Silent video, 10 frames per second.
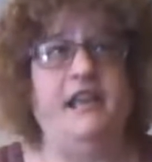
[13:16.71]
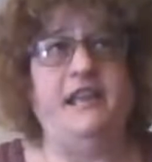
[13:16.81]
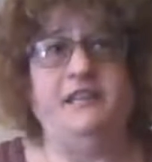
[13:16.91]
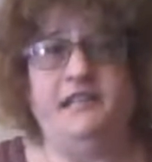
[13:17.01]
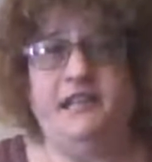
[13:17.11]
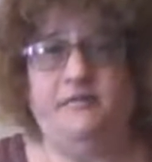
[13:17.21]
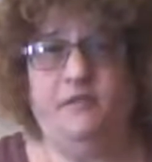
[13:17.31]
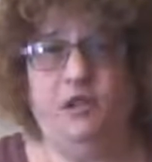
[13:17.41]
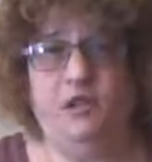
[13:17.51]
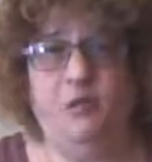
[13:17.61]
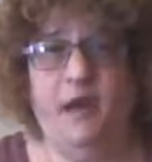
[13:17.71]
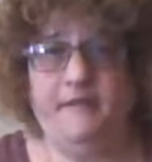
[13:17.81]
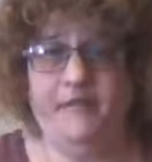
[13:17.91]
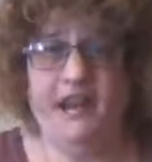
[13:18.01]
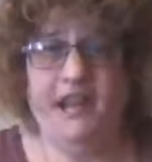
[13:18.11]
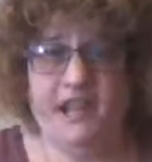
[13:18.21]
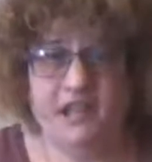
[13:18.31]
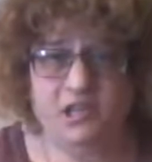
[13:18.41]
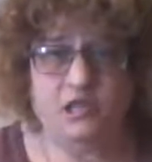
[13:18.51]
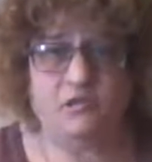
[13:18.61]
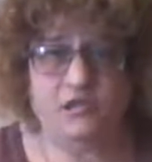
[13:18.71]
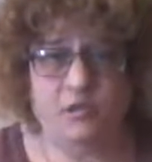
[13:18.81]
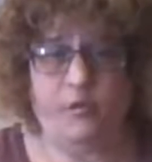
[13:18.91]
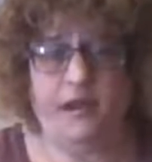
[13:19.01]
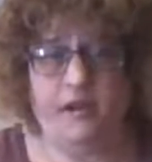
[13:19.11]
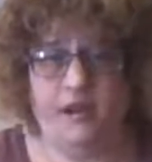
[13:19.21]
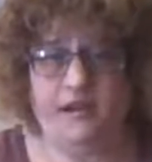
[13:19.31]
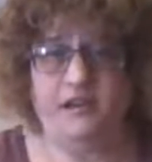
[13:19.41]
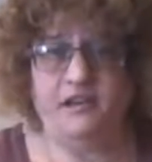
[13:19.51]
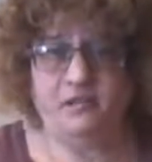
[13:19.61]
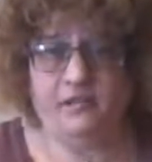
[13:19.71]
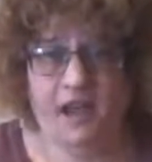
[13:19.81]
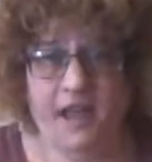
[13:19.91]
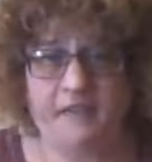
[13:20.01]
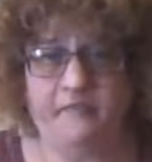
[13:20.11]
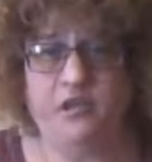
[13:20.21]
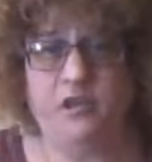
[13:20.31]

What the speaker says: is if you have any issues going on in your life,